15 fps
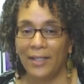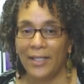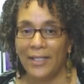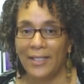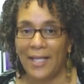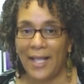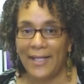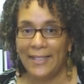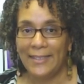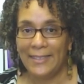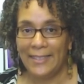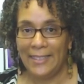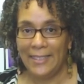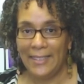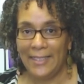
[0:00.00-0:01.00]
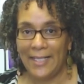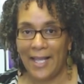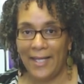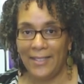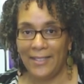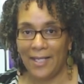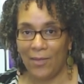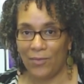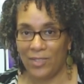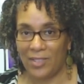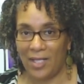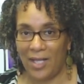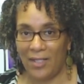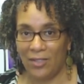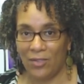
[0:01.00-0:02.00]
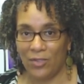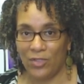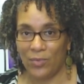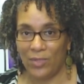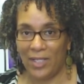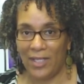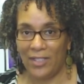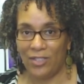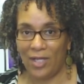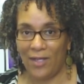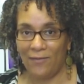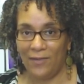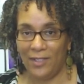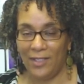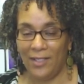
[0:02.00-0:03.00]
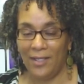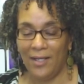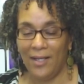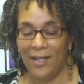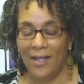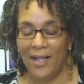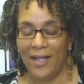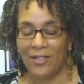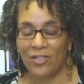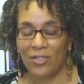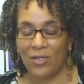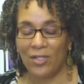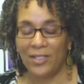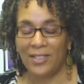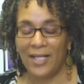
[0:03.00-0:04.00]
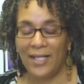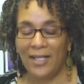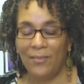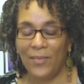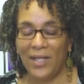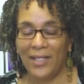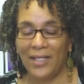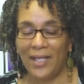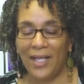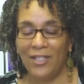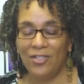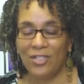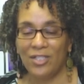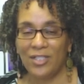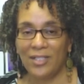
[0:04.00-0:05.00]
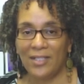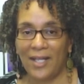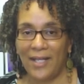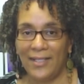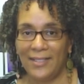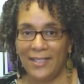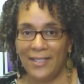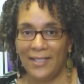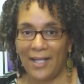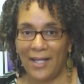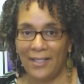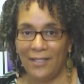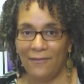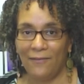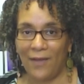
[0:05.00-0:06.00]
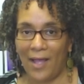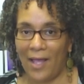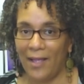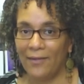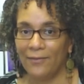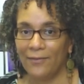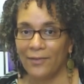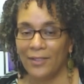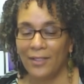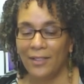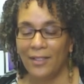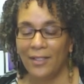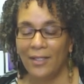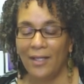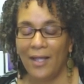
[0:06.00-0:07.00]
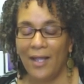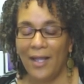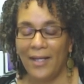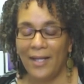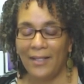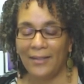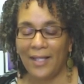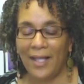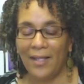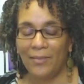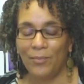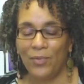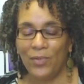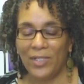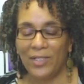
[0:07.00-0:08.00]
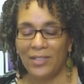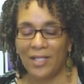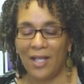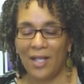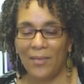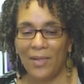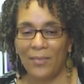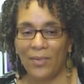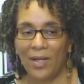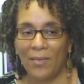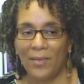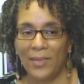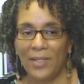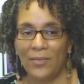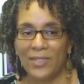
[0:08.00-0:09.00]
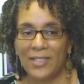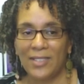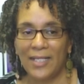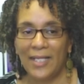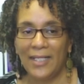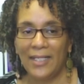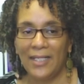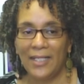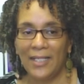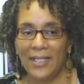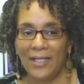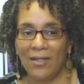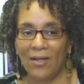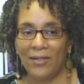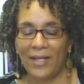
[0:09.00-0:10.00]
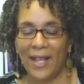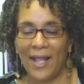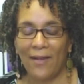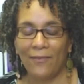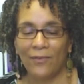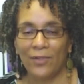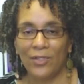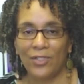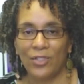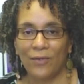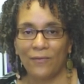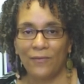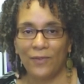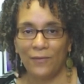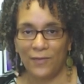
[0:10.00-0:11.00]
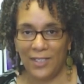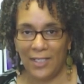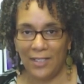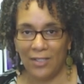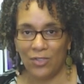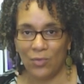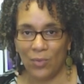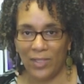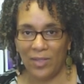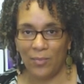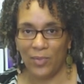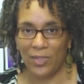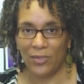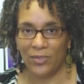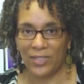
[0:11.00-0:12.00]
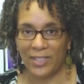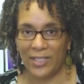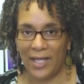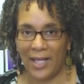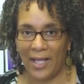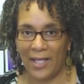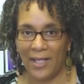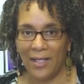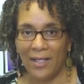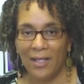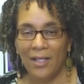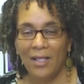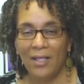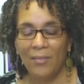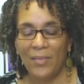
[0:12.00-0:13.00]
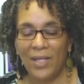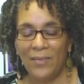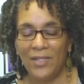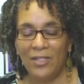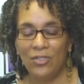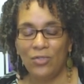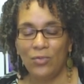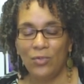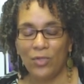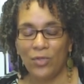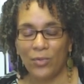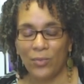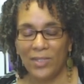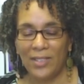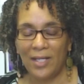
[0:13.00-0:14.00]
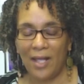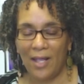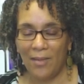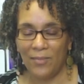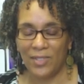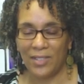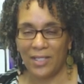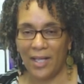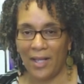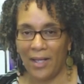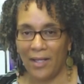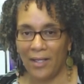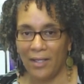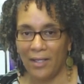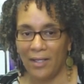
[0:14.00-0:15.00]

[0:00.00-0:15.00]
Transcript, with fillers: In 1990, I was diagnosed with HIV and started taking medications in 1995. And at that point in time, I probably was taking on average of 15 to 20 pills a day, maybe 2 to 3 times a day.